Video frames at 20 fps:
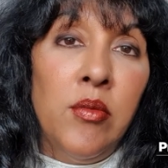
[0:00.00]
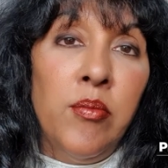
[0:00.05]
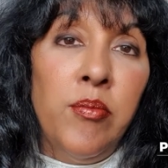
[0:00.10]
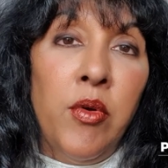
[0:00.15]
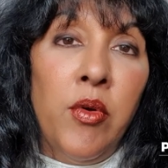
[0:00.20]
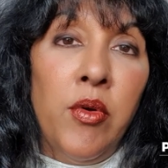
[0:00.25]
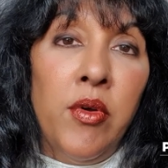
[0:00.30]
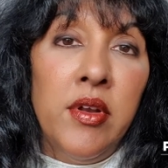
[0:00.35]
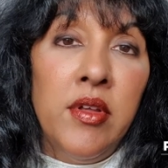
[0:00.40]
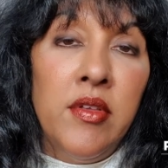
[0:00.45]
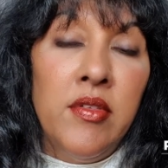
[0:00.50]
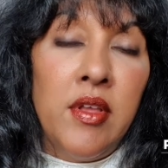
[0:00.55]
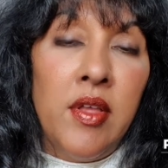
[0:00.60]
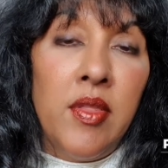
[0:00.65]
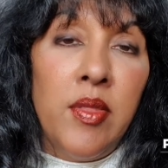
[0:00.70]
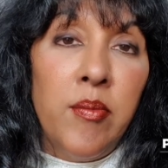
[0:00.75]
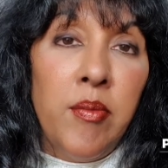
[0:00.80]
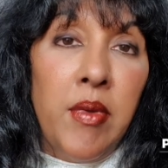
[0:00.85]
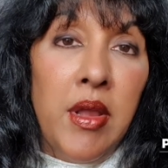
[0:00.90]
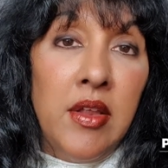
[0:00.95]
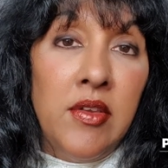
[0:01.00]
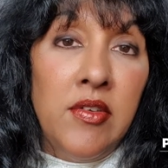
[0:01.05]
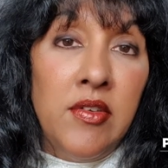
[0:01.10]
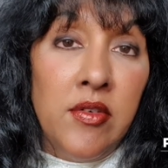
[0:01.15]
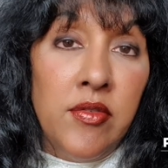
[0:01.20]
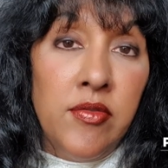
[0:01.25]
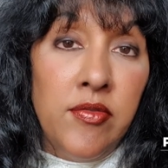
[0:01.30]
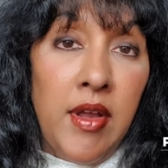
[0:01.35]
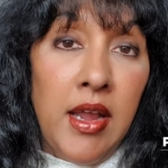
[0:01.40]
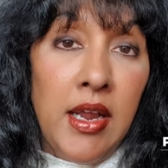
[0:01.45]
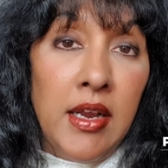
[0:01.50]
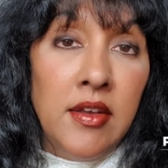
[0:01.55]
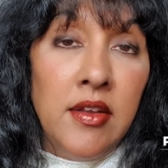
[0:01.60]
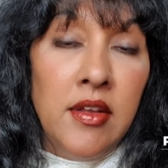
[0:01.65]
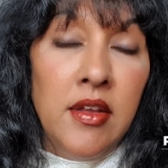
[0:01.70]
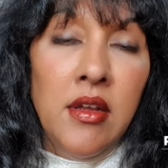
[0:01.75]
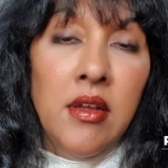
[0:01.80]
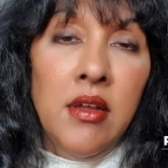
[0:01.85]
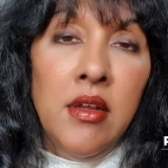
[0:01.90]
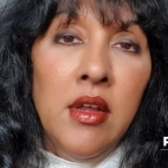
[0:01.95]
borders are the major
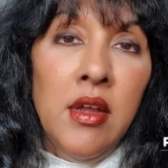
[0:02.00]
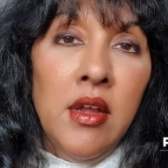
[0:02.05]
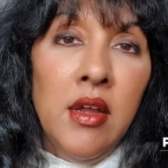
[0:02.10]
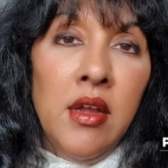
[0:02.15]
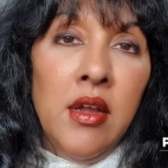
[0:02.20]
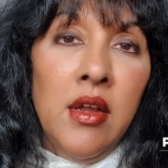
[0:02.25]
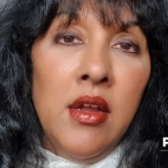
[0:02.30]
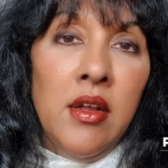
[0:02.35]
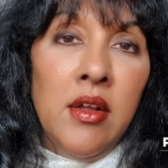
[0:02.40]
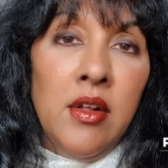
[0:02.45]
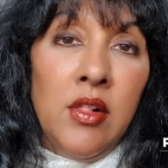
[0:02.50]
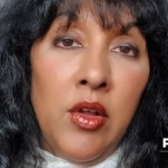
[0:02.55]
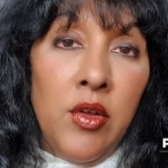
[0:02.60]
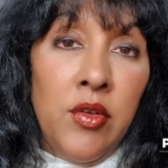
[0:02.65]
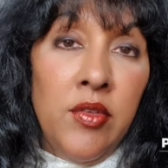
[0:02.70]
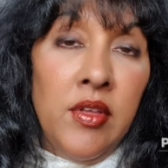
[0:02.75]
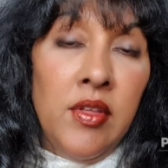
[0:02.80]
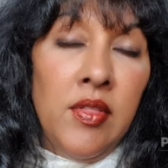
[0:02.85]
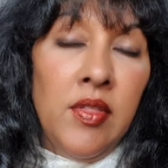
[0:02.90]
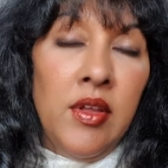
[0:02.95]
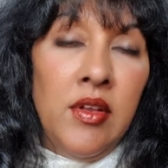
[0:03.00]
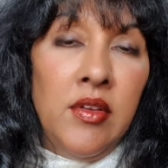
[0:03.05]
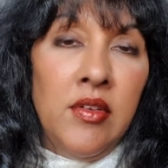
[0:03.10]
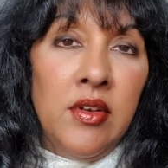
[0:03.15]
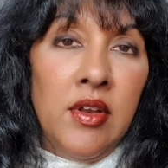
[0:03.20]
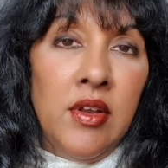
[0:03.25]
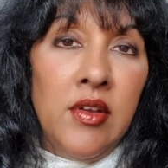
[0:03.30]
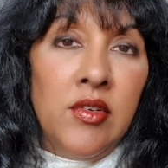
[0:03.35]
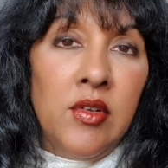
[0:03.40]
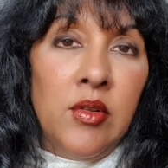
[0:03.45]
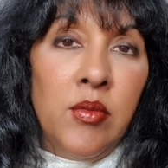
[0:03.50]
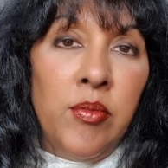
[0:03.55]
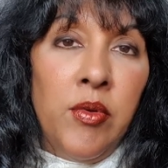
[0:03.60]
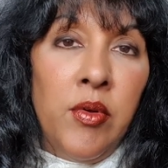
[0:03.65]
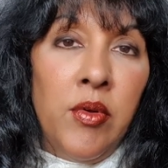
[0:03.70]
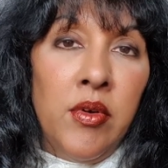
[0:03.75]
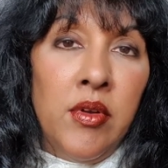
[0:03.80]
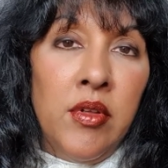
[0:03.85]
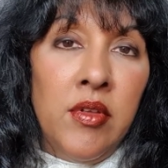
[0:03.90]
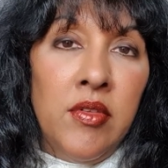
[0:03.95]
factor. Closing the international
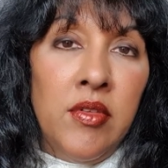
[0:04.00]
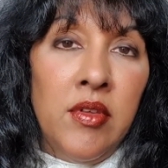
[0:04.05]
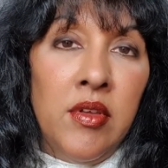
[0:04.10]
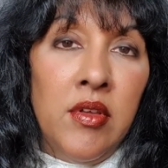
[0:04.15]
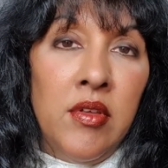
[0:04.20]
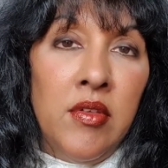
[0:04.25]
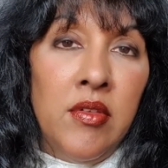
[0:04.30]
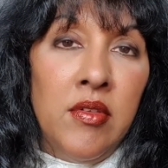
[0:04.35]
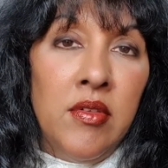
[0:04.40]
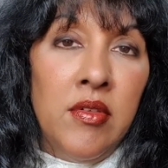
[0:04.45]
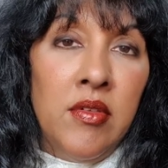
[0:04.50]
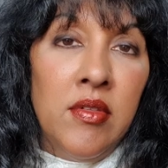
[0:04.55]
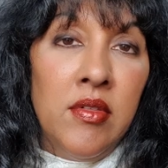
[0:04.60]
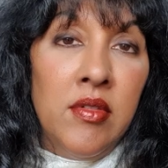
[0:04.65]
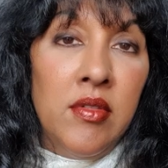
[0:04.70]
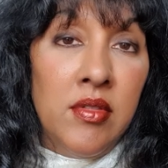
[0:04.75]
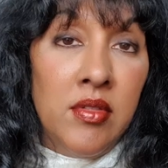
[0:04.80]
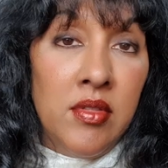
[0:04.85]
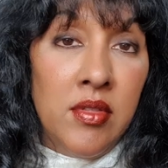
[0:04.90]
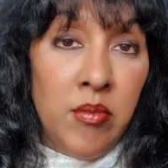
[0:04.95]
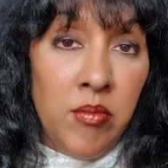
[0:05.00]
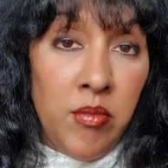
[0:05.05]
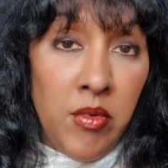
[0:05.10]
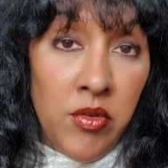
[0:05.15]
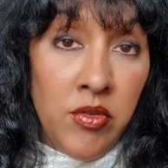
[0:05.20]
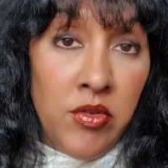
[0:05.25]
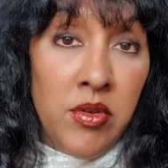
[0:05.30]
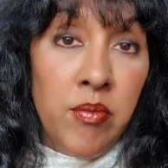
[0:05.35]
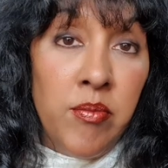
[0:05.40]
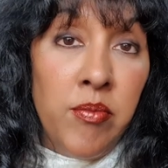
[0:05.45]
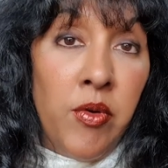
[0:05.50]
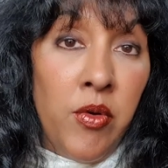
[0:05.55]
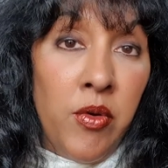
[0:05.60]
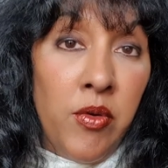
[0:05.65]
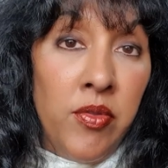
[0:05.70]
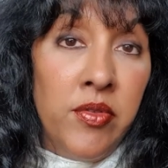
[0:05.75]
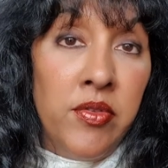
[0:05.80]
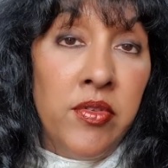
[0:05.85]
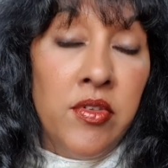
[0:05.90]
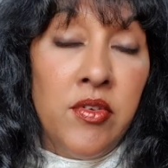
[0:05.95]
borders is the most
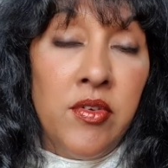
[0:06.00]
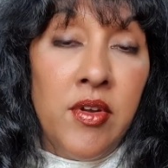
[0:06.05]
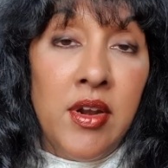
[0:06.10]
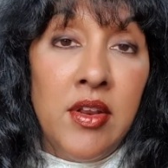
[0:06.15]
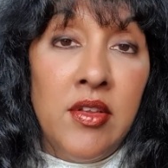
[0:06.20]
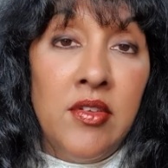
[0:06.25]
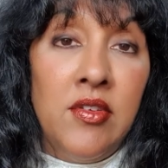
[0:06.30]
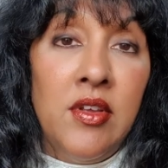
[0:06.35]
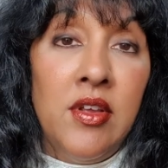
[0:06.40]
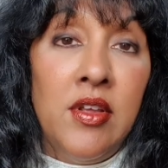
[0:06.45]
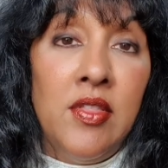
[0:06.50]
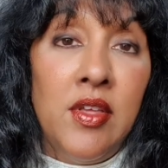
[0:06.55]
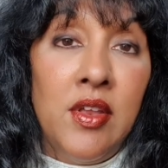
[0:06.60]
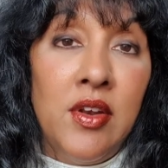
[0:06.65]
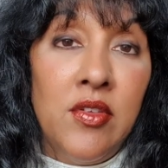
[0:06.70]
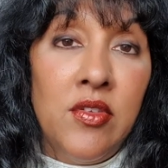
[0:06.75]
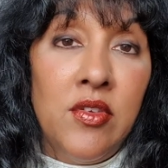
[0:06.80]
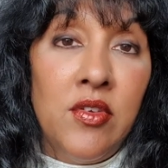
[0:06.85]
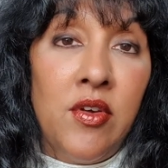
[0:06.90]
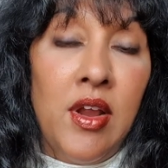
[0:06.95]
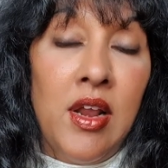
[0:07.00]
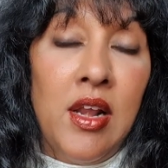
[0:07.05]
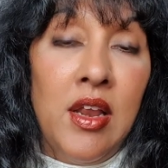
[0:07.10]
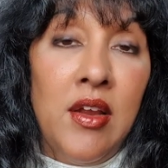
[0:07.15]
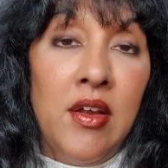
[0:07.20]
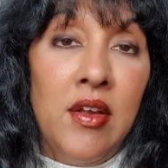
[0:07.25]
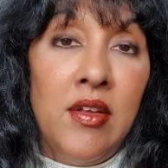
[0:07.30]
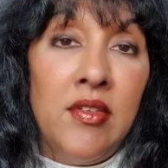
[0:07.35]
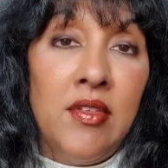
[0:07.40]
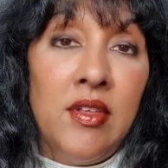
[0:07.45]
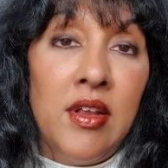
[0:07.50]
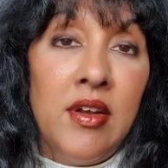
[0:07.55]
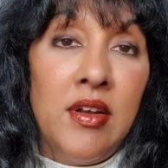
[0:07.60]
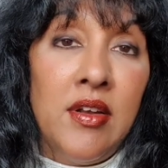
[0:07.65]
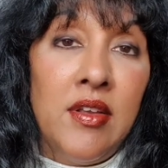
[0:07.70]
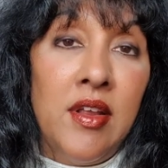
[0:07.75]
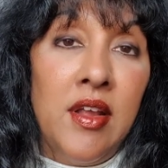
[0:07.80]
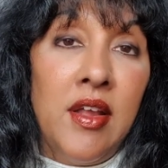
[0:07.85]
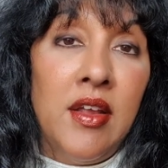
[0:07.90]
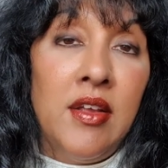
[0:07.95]
important strategy that Australia has
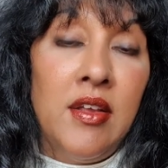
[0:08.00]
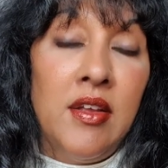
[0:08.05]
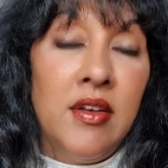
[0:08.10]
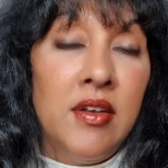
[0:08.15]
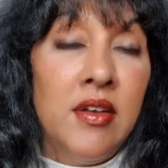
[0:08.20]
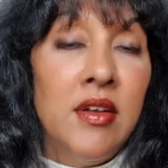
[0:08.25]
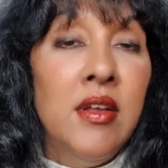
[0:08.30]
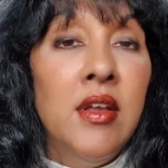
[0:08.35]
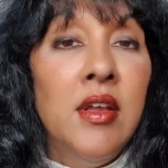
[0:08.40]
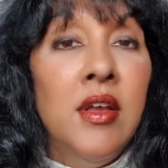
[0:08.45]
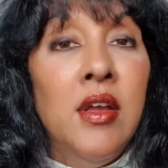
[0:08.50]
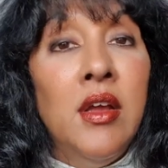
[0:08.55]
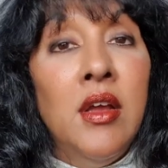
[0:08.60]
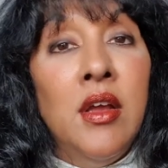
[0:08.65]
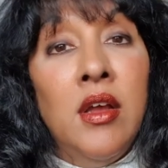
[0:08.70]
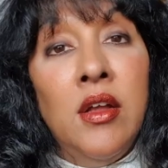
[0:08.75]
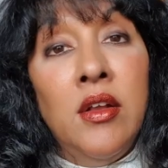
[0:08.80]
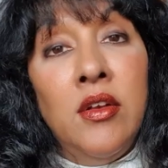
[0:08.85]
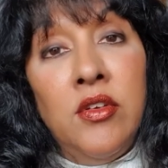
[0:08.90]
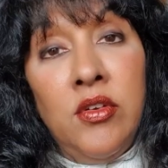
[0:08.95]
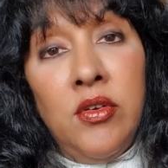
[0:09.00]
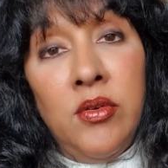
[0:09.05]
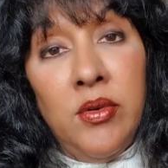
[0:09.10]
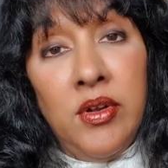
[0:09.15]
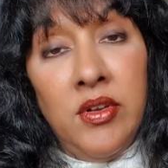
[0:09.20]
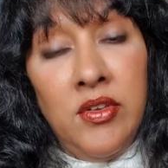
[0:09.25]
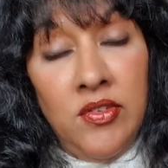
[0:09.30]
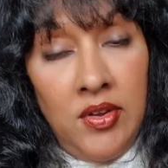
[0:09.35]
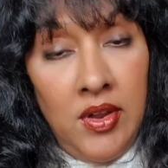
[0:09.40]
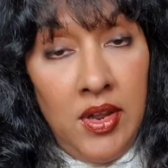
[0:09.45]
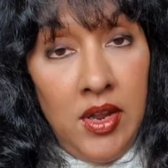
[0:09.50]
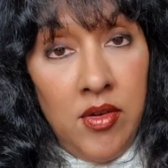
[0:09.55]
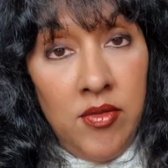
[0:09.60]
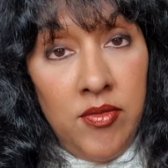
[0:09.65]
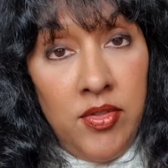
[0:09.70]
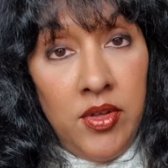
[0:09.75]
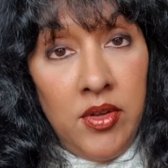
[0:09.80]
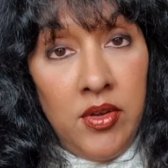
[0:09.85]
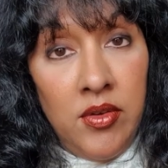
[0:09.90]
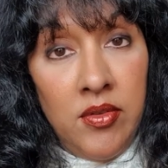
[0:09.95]
undertaken to
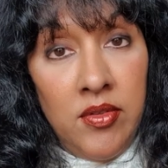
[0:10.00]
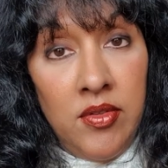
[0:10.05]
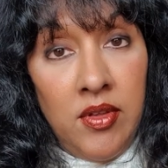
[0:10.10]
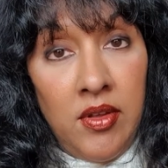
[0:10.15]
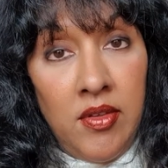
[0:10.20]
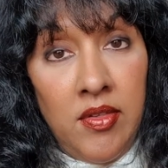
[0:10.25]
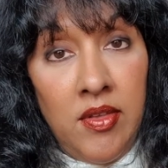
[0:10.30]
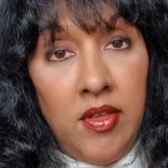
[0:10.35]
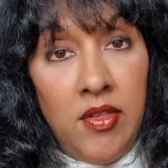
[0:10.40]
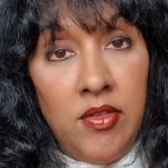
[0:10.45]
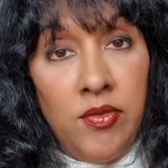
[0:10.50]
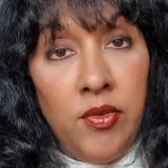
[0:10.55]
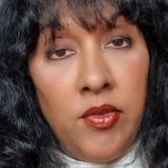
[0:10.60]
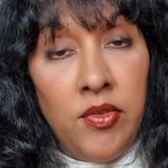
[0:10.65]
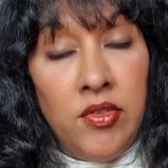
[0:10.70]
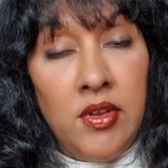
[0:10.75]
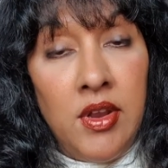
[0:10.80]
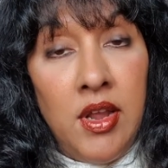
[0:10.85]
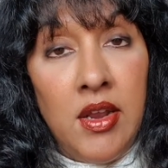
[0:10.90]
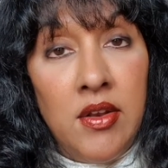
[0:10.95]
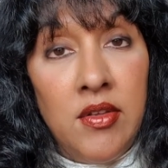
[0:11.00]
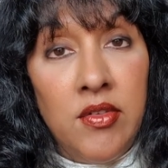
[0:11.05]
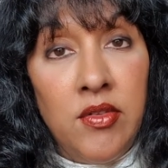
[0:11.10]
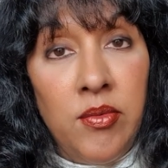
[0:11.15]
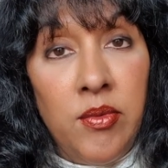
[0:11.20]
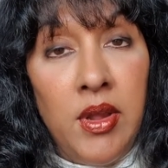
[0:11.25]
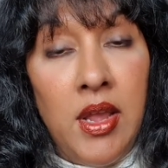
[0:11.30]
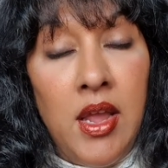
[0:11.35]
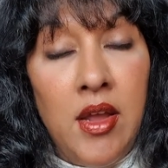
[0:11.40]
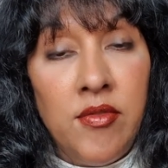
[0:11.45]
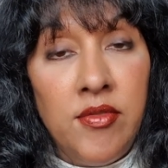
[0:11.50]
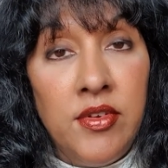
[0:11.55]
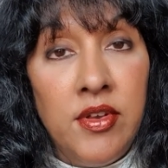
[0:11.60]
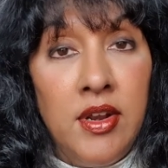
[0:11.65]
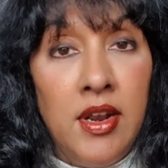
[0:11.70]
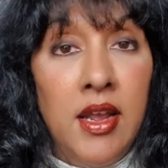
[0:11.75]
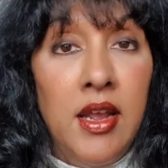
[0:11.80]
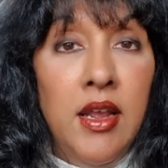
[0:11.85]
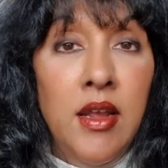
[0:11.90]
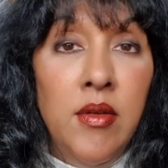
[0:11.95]
achieve the successful status we have
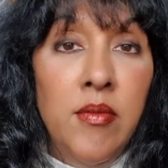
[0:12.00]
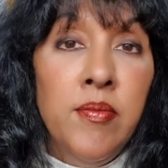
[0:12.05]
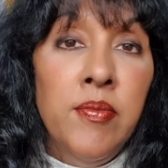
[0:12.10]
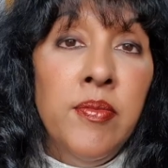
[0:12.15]
today.